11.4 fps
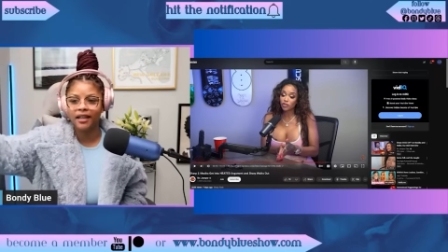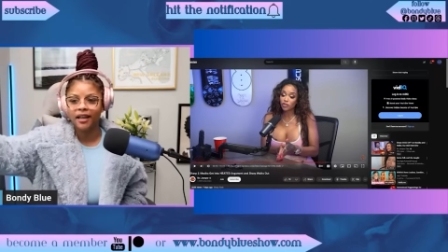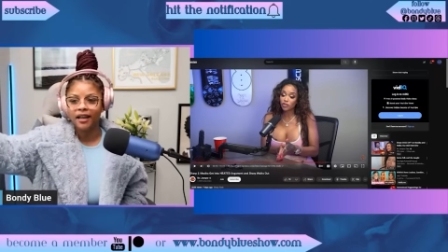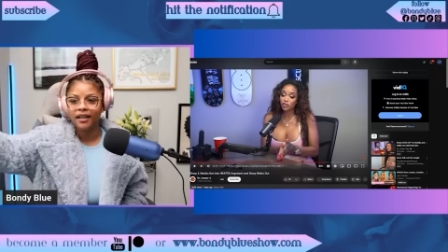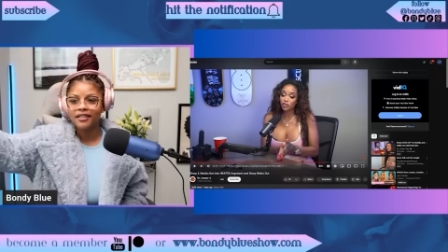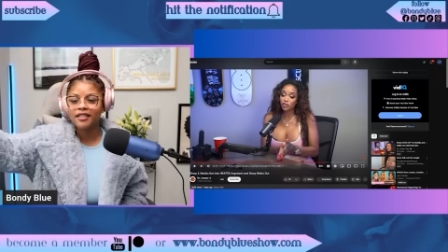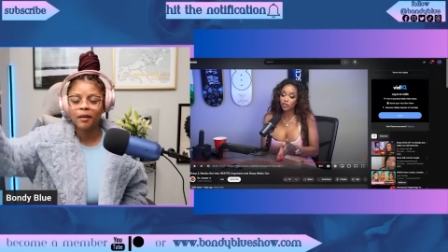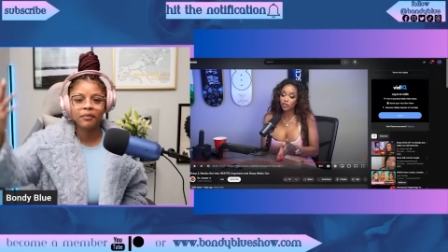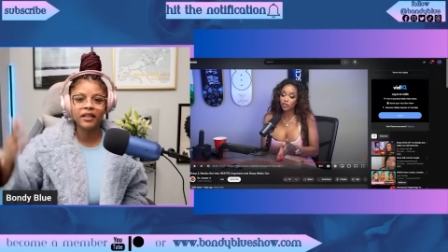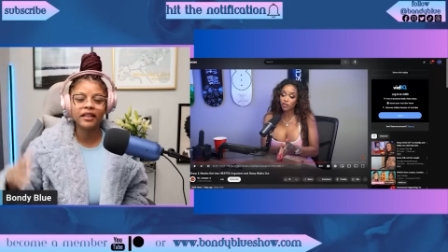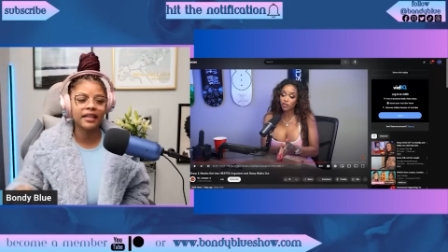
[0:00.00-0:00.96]

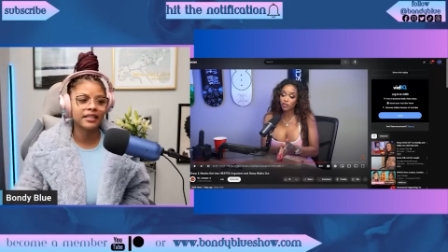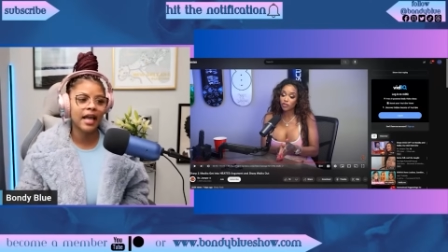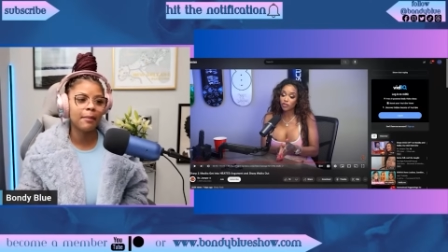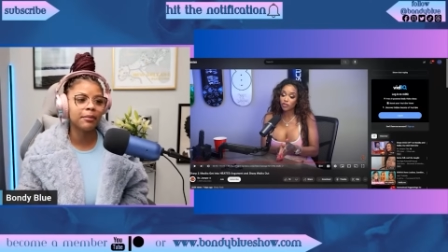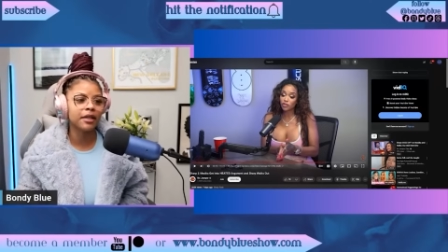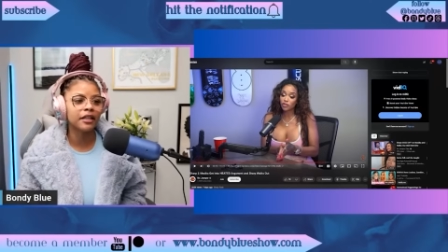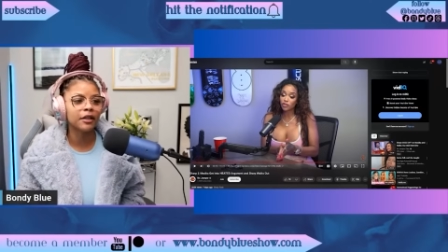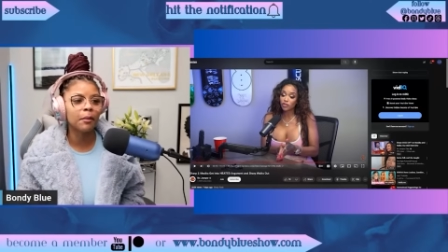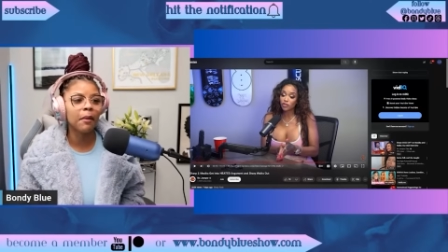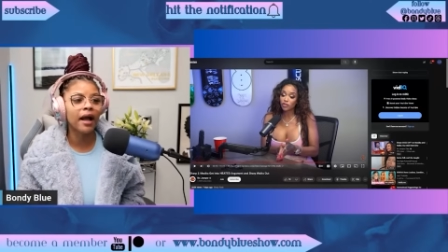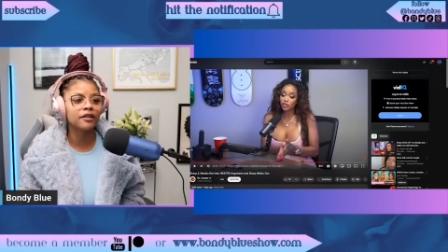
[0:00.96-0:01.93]
something that's happening in their
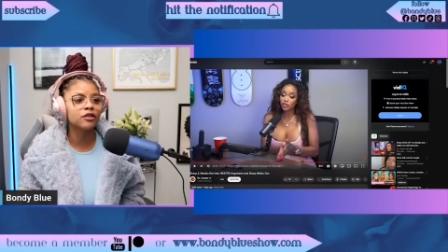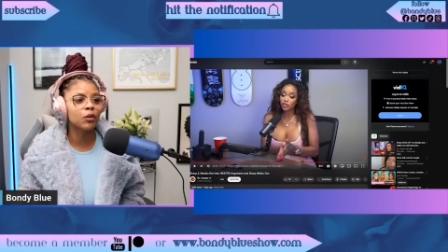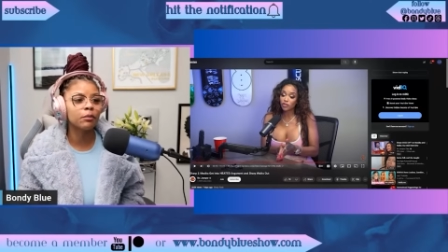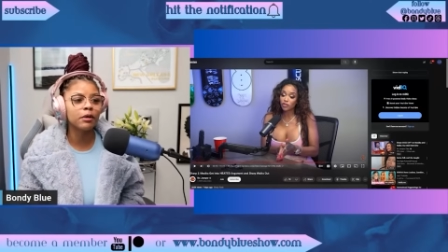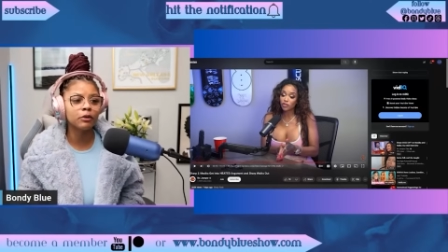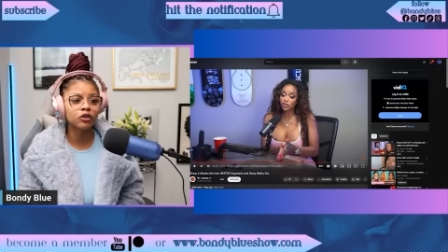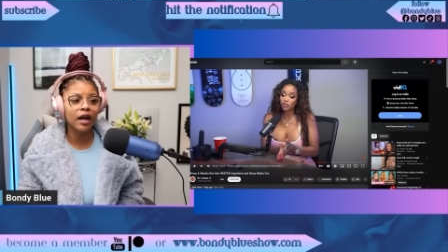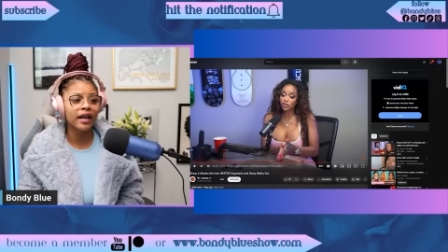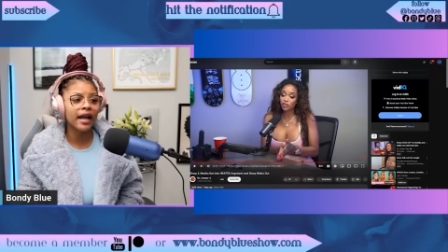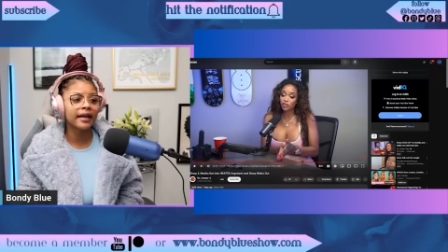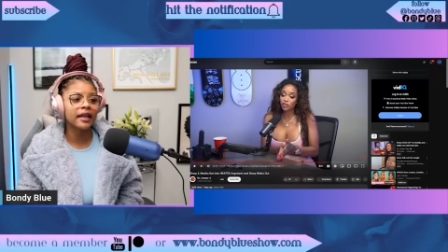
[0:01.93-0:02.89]
mind so when people try
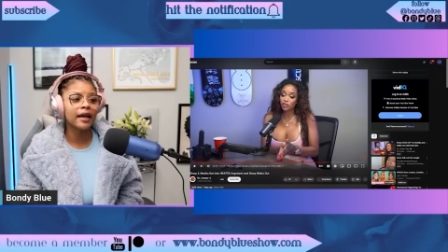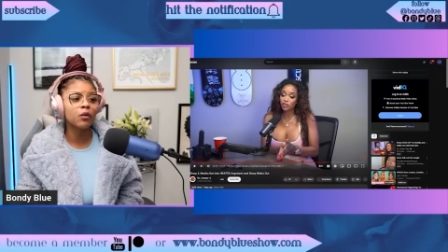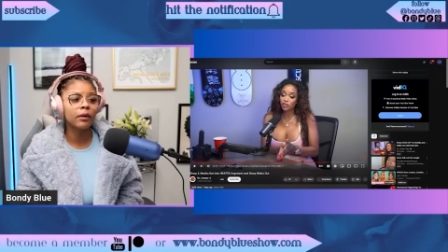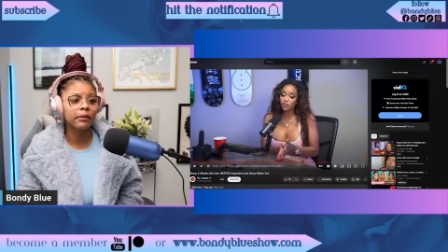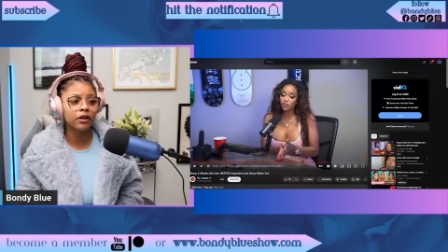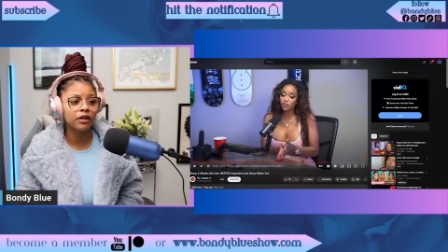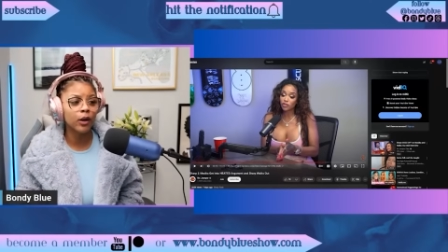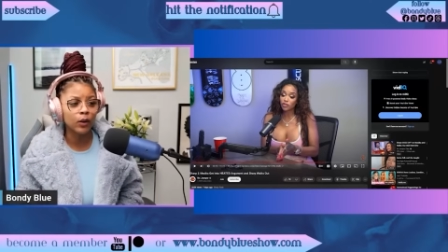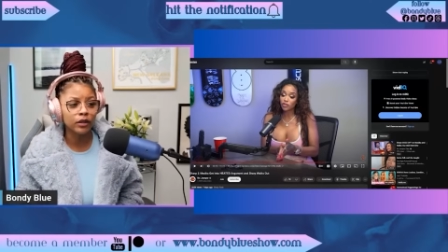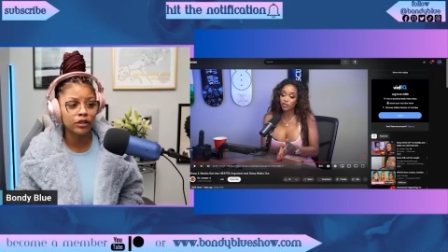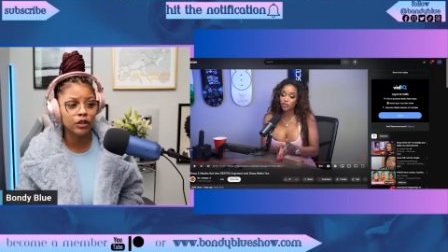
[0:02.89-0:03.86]
to act like women are the
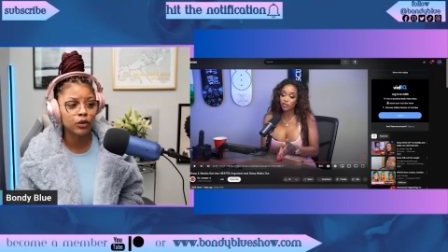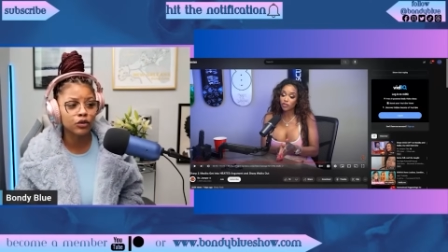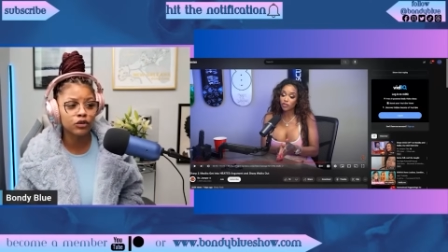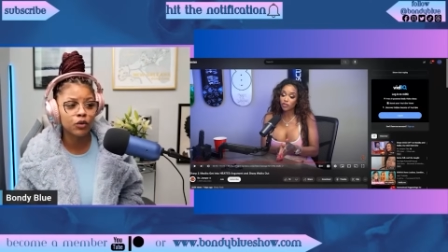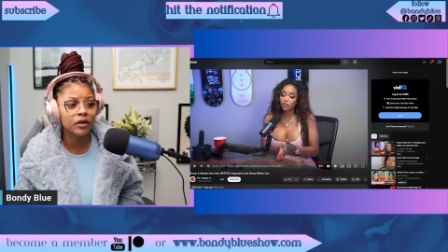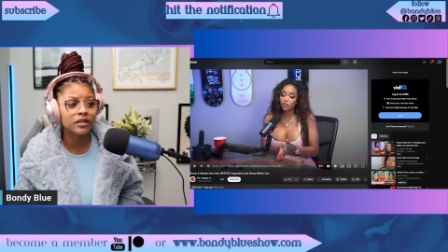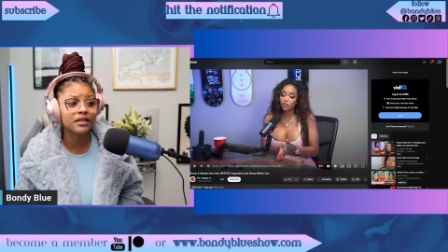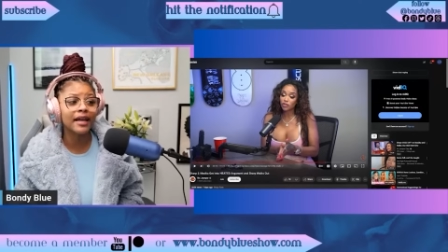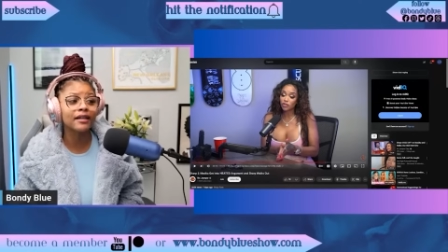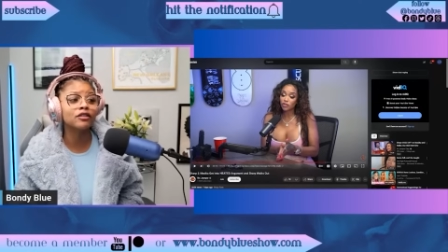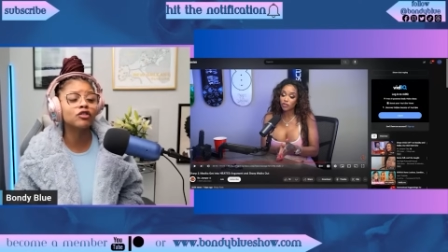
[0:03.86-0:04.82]
only delusional ones
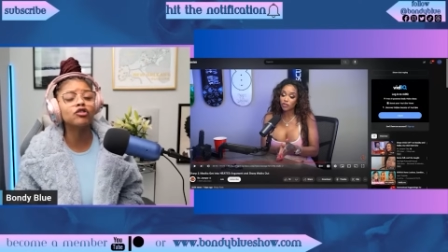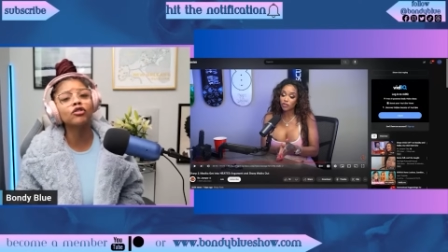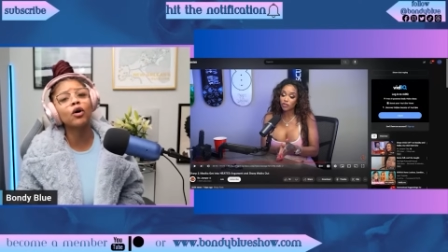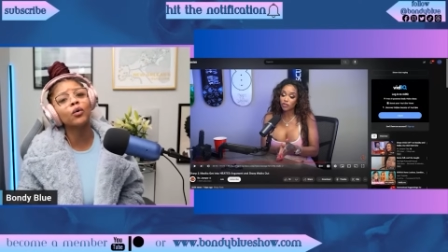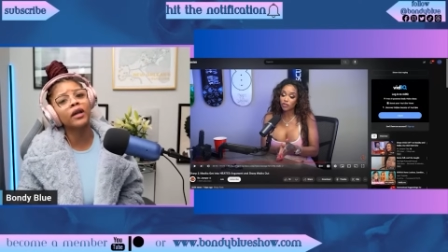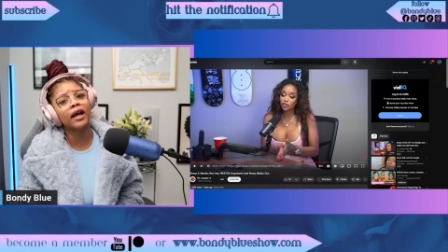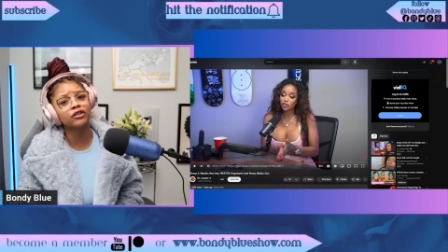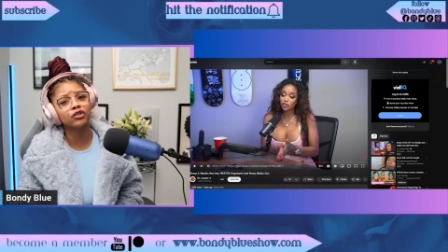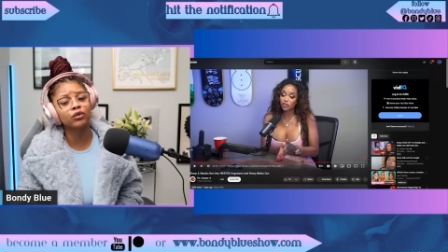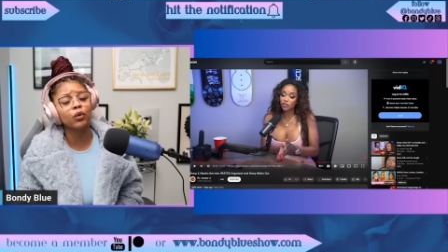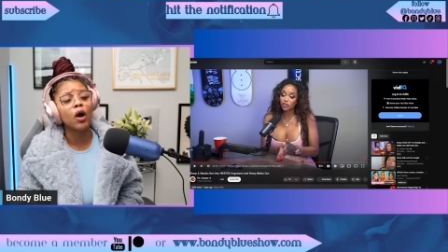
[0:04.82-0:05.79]
that is so not
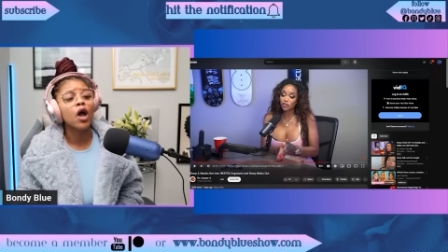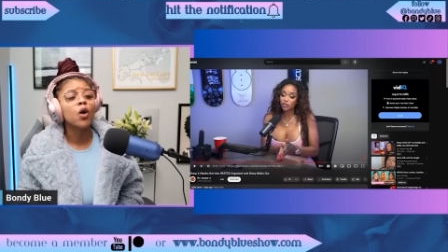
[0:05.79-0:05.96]
true